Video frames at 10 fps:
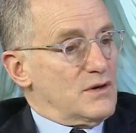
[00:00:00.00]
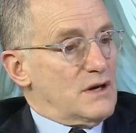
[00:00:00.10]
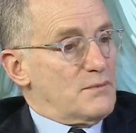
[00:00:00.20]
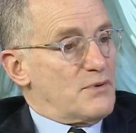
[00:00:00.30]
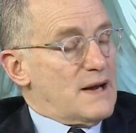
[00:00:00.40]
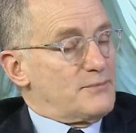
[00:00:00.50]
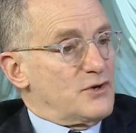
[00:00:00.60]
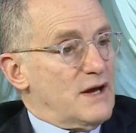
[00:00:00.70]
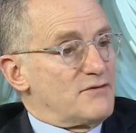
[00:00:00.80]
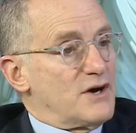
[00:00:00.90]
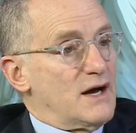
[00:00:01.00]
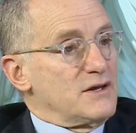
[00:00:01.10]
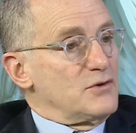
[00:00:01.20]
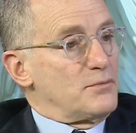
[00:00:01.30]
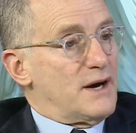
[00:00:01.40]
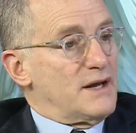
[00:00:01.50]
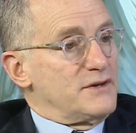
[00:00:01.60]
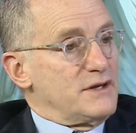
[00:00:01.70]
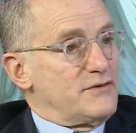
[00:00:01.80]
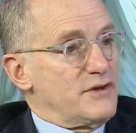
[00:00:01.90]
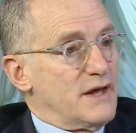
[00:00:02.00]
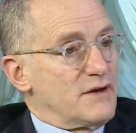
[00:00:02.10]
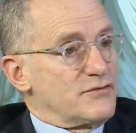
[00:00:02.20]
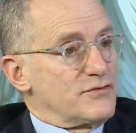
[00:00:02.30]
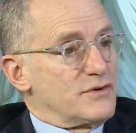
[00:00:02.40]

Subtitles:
and perhaps you have a high-yield bond ETF,